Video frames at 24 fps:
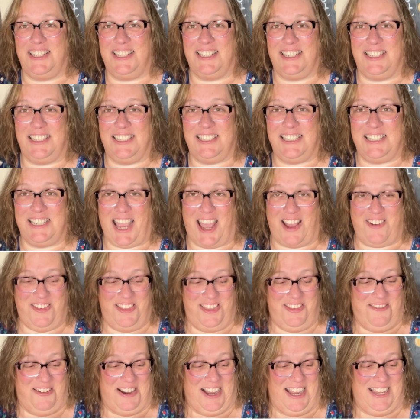to chat with
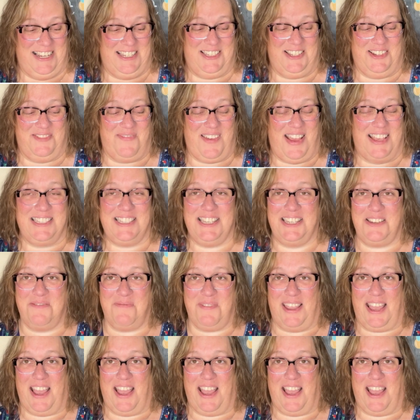you guys, so message me.